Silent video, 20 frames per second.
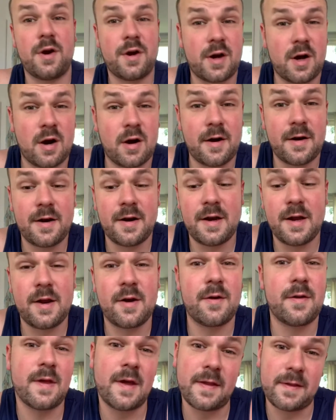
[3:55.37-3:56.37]
card in
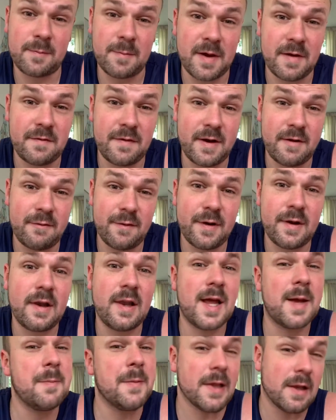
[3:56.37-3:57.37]
here that's my favorite.
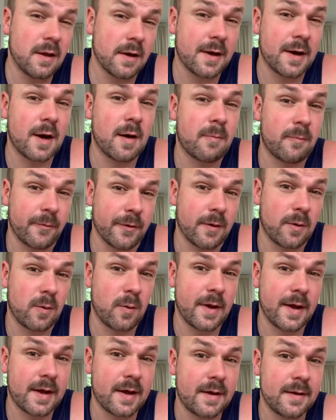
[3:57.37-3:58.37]
Let me look it up real
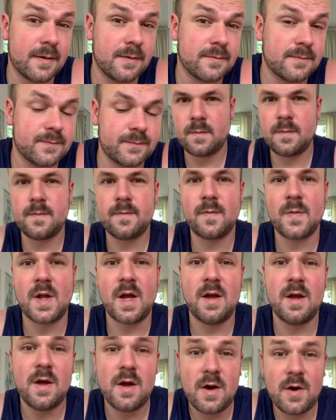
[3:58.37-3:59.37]
quick.
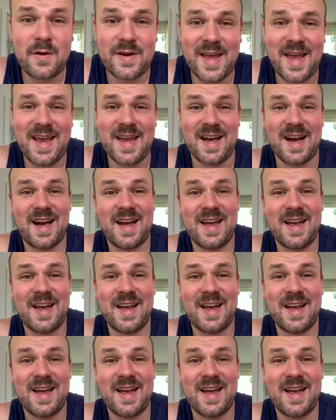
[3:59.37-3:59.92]
Okay, I